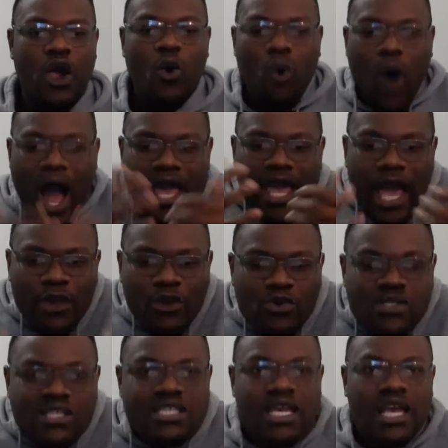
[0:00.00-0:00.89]
Why are
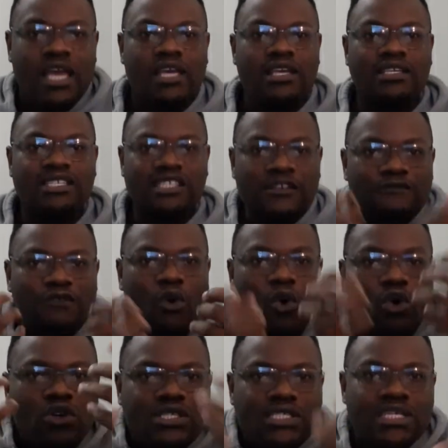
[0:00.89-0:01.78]
you saying civil
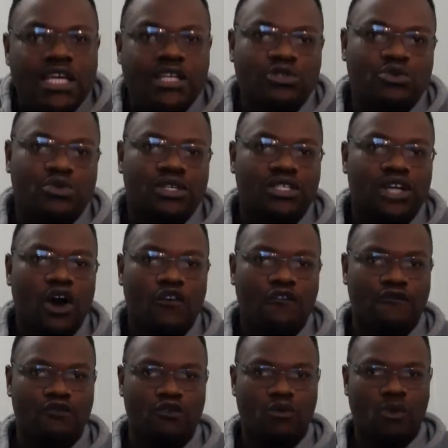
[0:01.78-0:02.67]
wars led to the
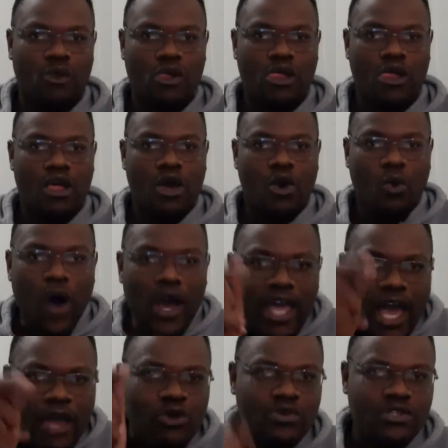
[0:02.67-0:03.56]
downfall?
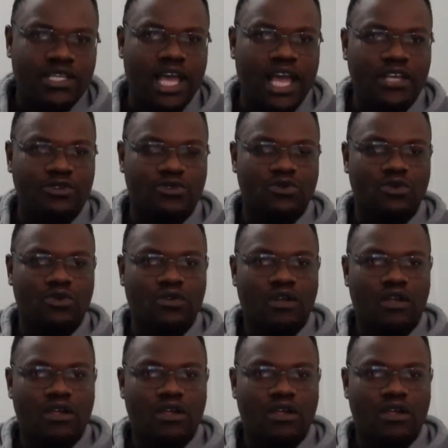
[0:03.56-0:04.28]
Why are you saying so?